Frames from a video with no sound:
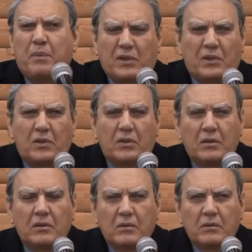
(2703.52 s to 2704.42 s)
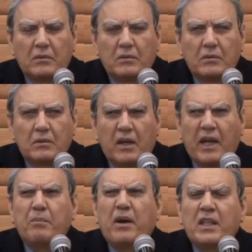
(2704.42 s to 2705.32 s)
the look of a rapist.
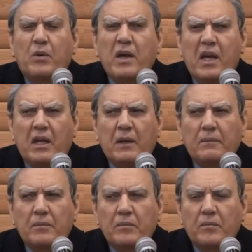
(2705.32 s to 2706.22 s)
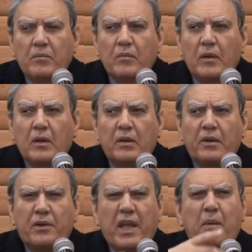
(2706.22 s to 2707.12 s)
And by the way,
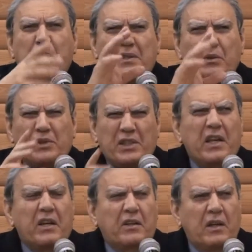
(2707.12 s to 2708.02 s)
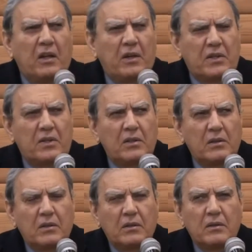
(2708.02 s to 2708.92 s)
rapists or serial
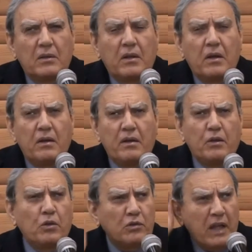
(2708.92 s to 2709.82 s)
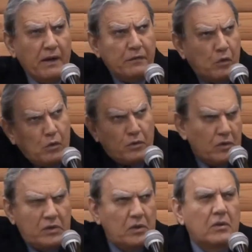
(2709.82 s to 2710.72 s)
killers, they
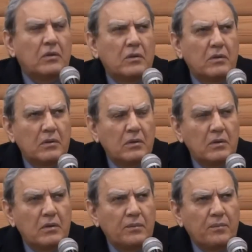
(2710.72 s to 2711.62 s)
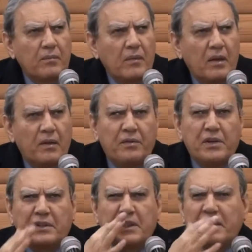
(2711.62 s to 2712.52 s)
don't have holes.
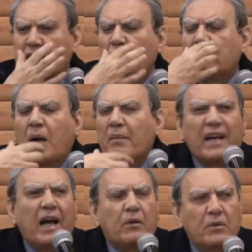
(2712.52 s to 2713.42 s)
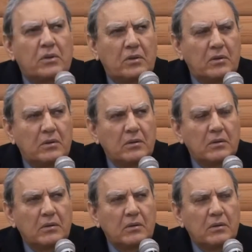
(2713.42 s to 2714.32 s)
Their teeth are not coming
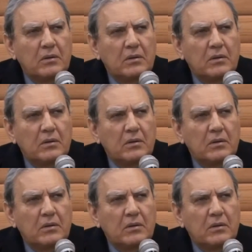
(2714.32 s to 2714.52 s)
out